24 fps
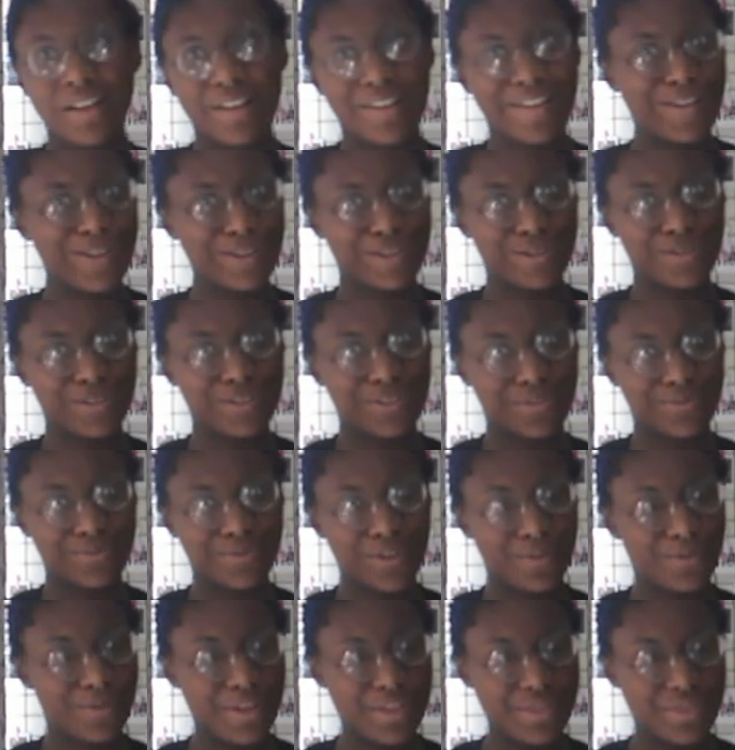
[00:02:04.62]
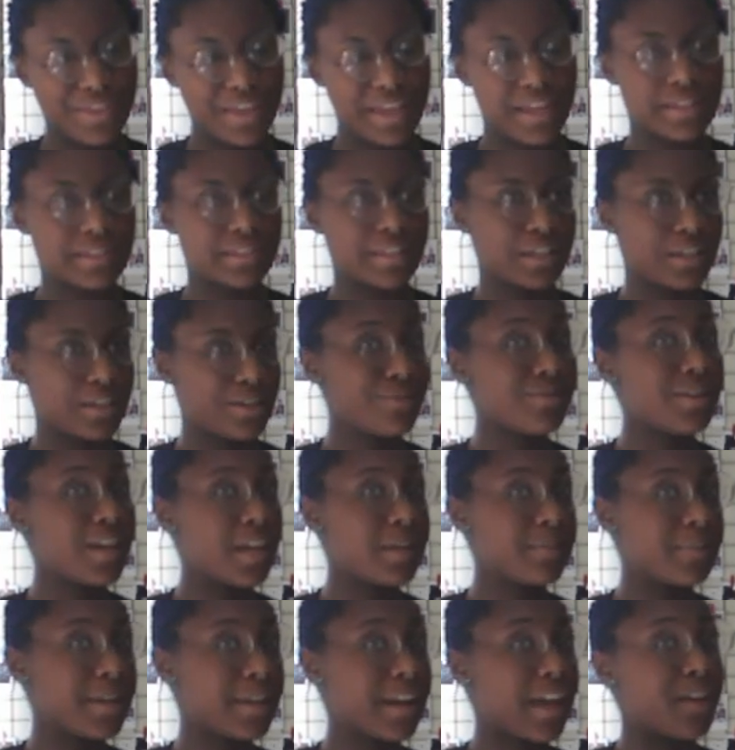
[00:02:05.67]
all sorts of different things. Like you
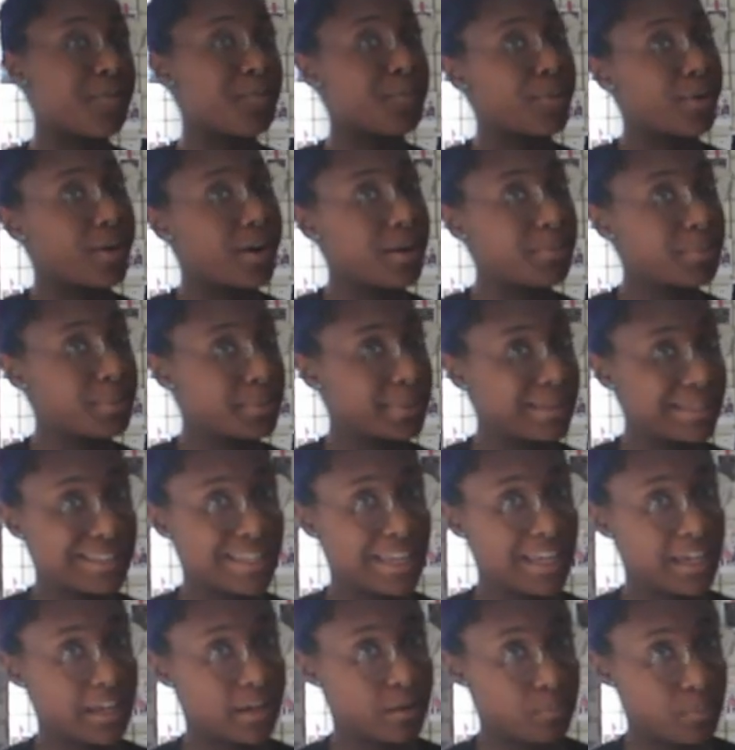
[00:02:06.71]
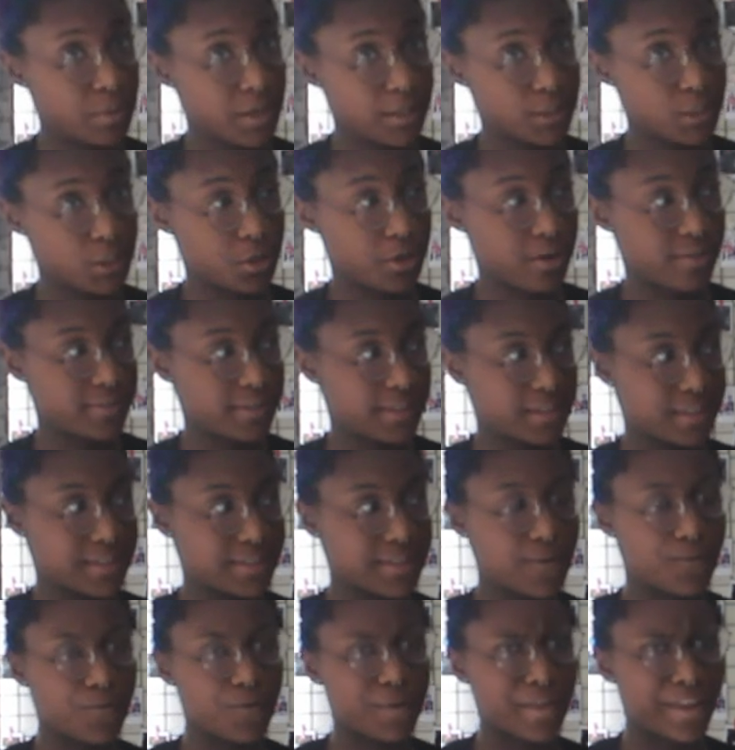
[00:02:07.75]
name it, I've probably taken a picture of it,
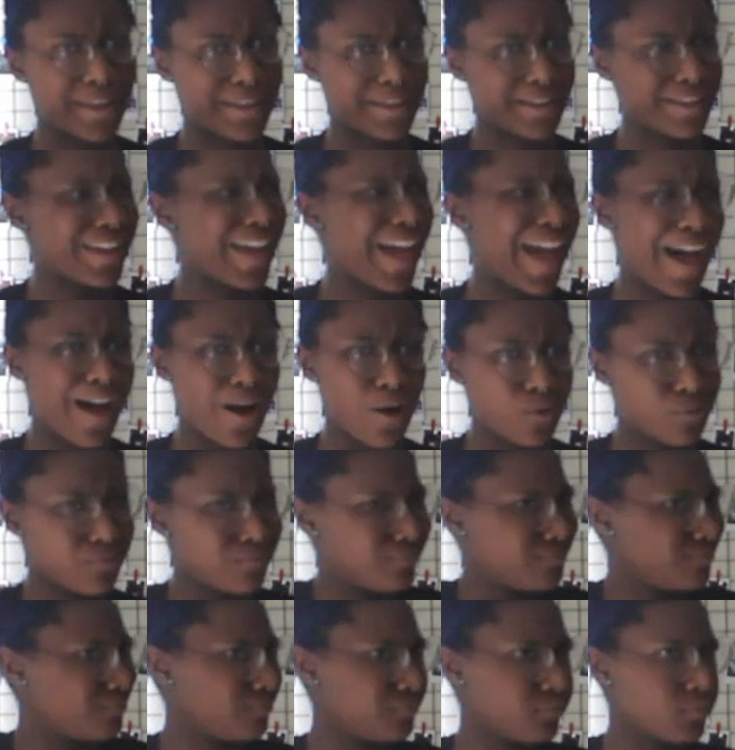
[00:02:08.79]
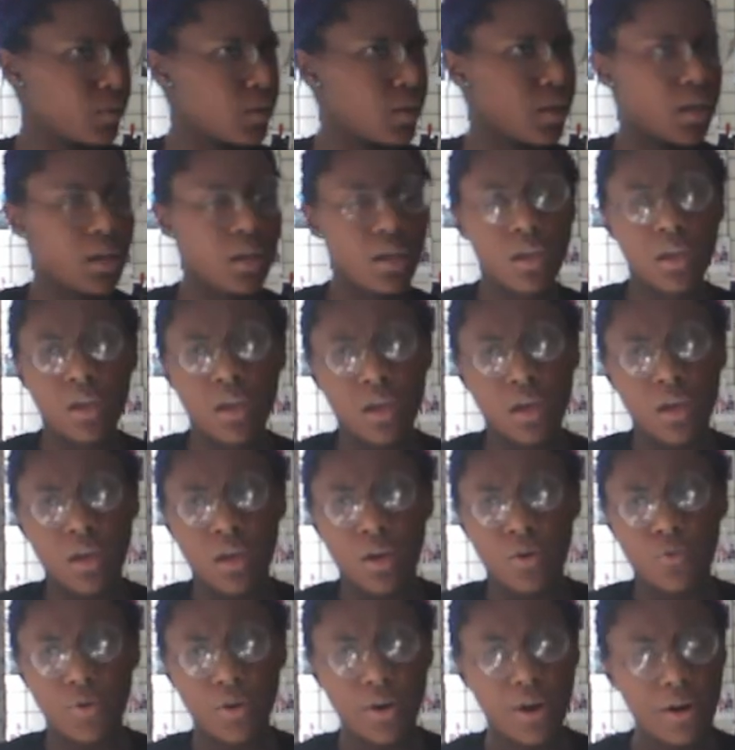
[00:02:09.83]
except for like a cow.
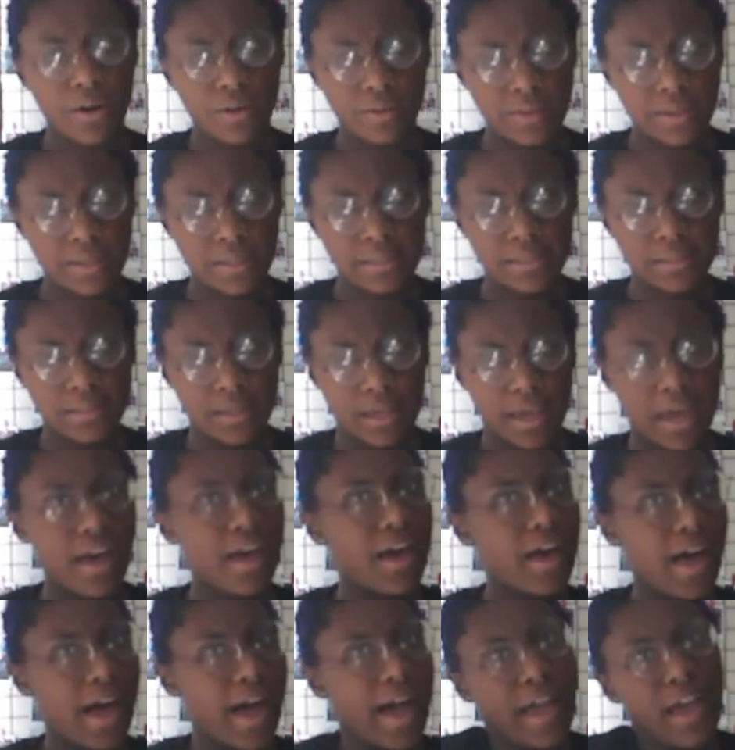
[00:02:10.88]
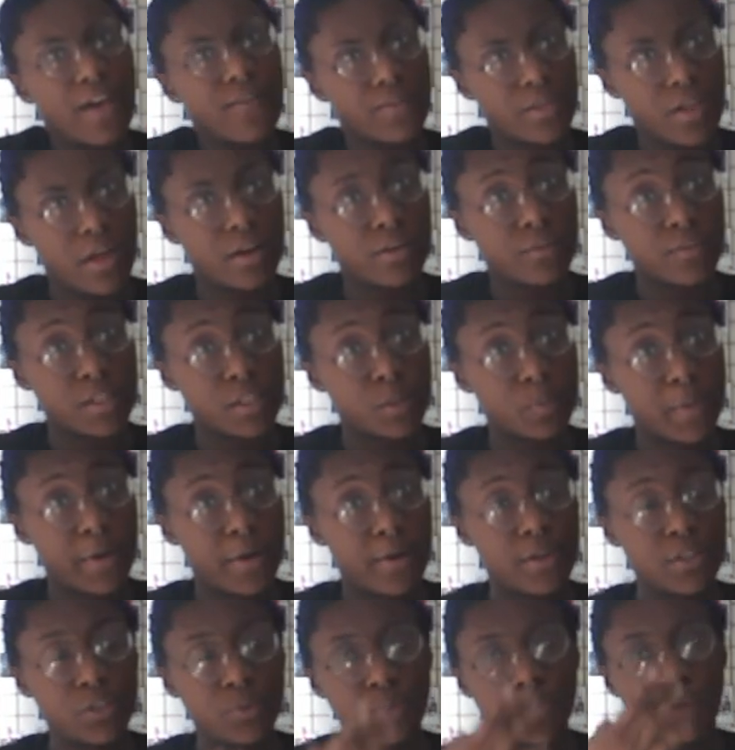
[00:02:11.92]
Regardless, I have a lot of
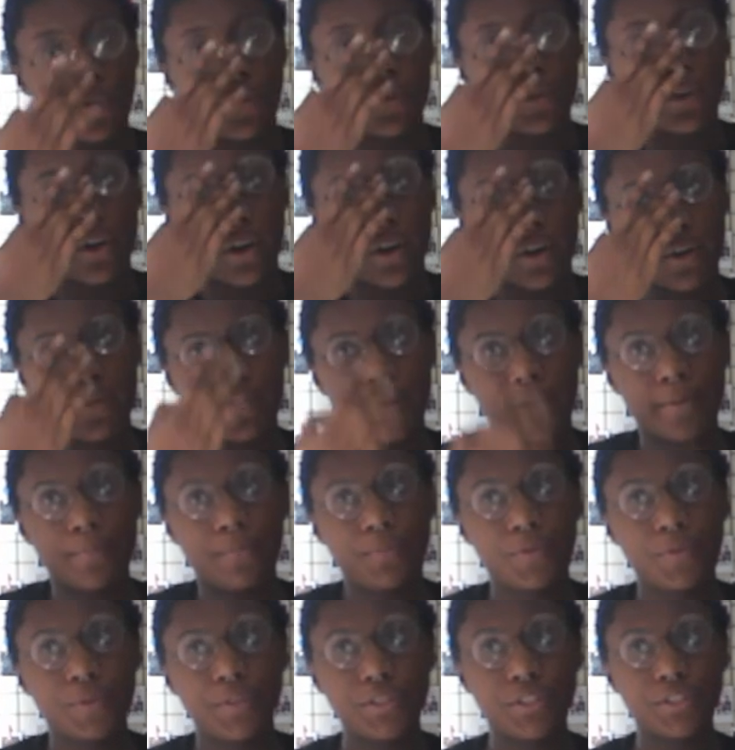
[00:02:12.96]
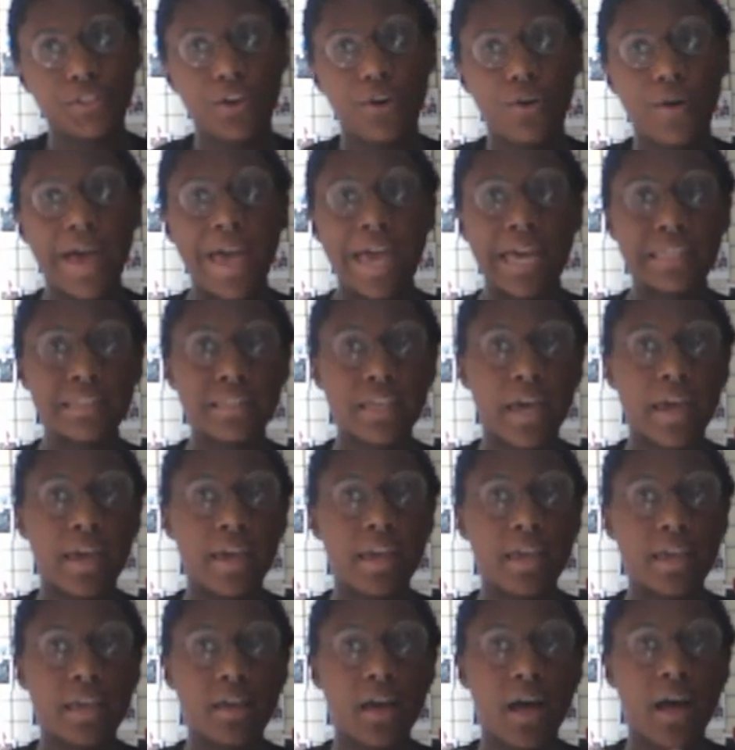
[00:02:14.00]
experience with photography. So as
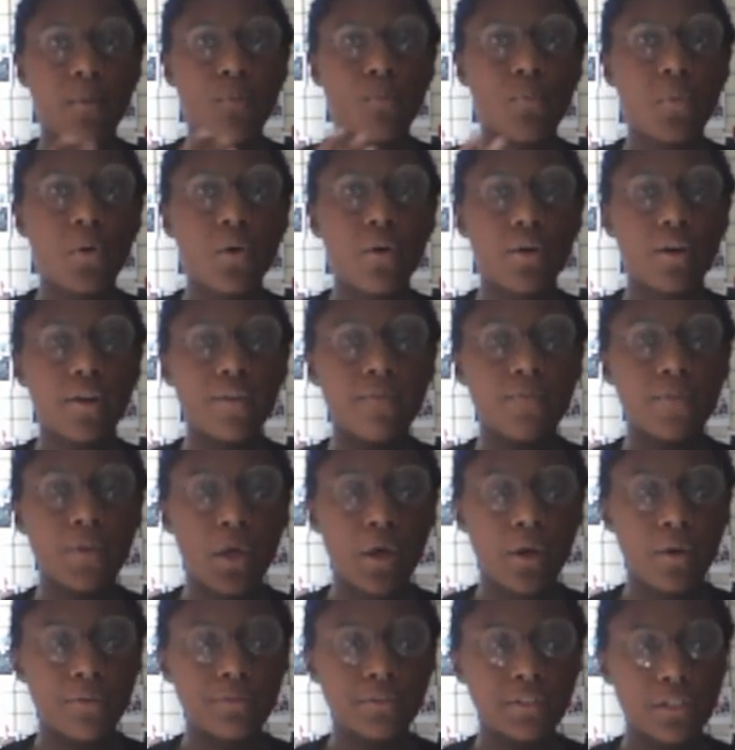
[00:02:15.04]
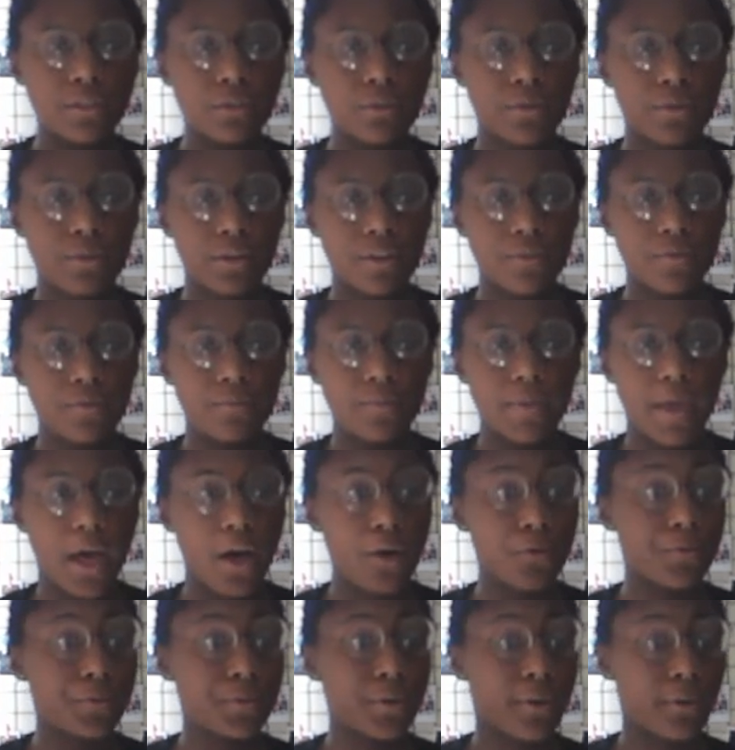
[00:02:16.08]
I got more involved in learning
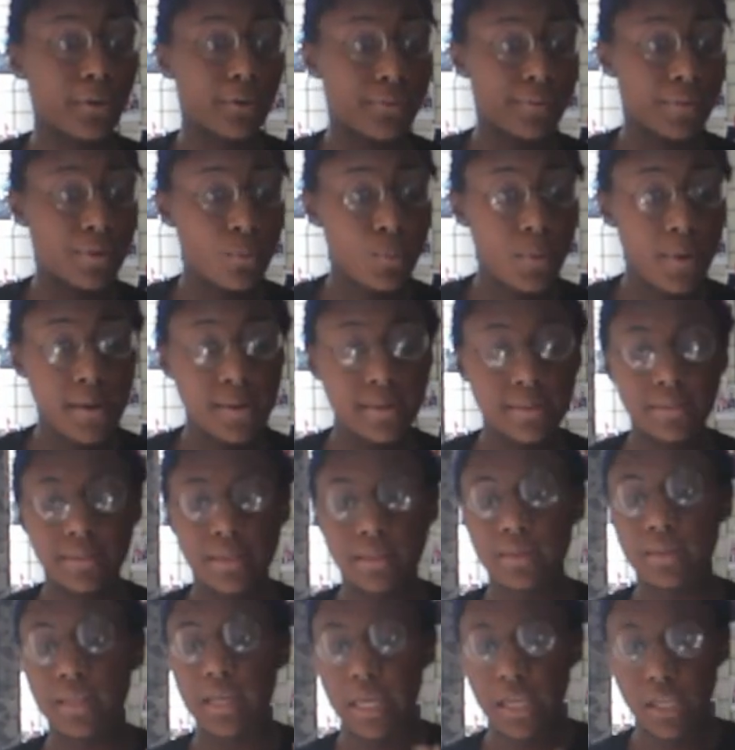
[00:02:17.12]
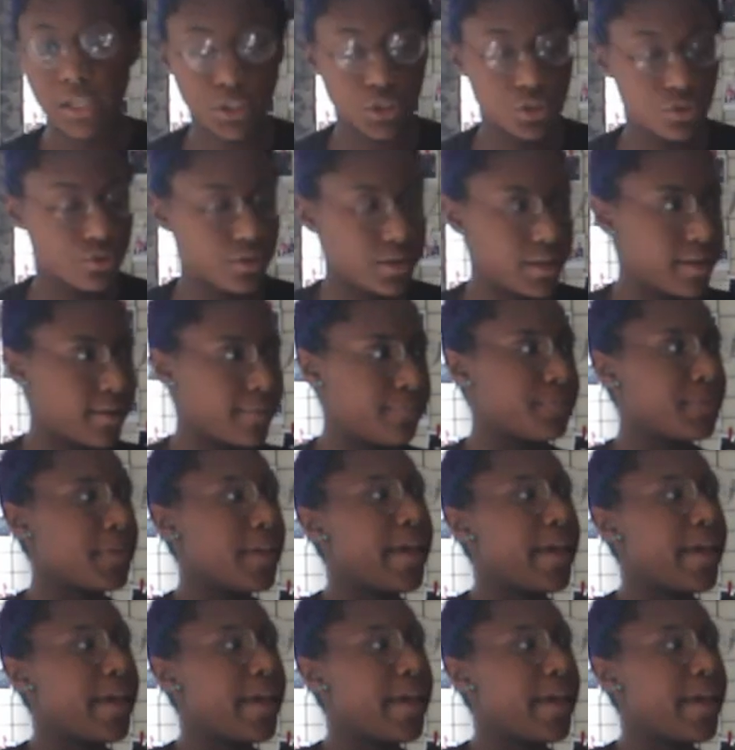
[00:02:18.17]
how photography works and the history,